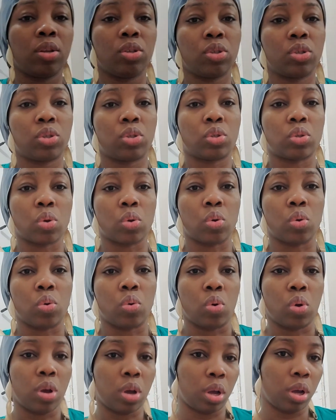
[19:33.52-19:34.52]

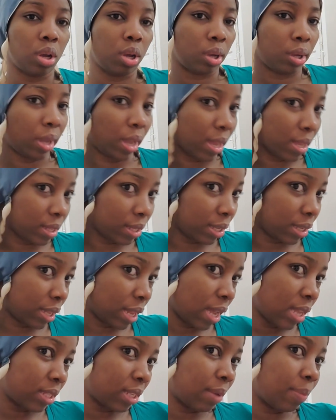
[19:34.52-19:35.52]
So yeah, it
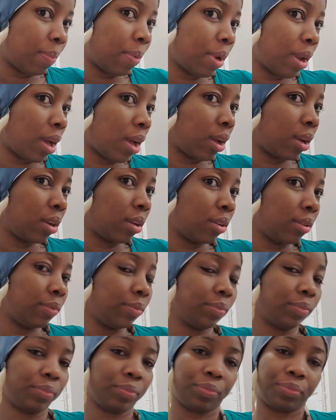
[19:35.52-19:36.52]
has a plug.
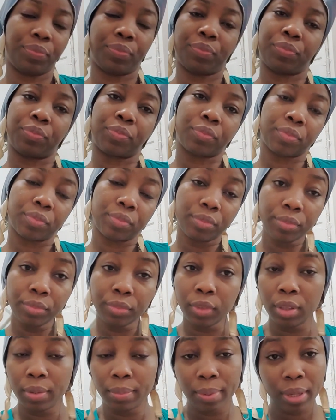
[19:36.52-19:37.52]

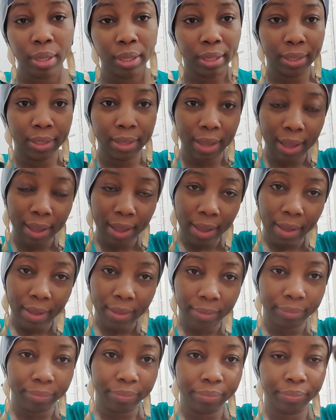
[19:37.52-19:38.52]
Plug it
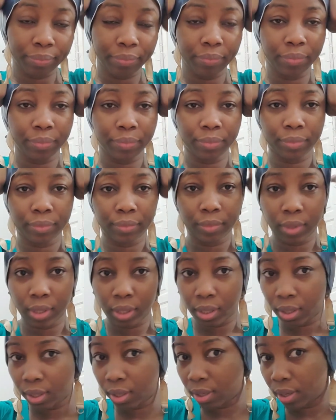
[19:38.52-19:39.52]
in,
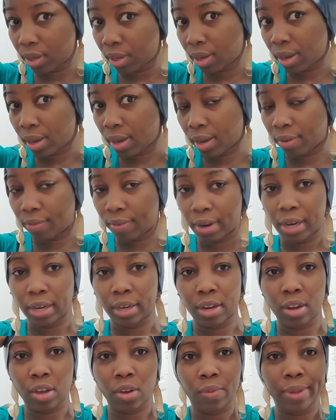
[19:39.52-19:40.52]
and right
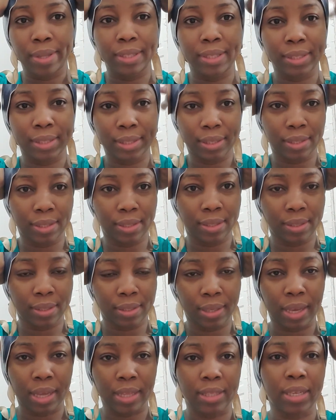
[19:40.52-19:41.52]
now it's
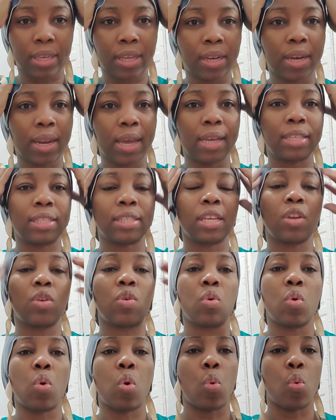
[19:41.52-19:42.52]
getting nice and
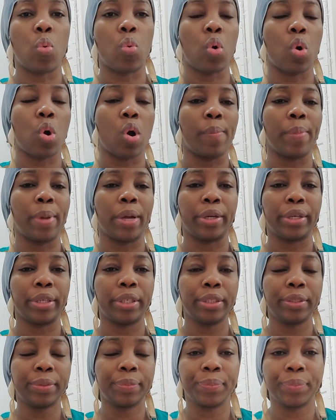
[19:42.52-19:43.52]

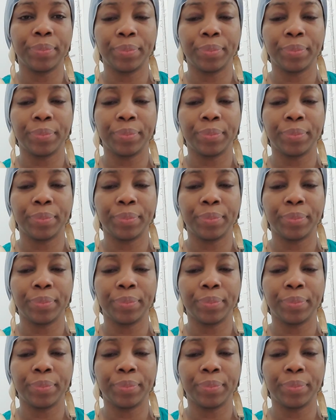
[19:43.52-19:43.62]
warmer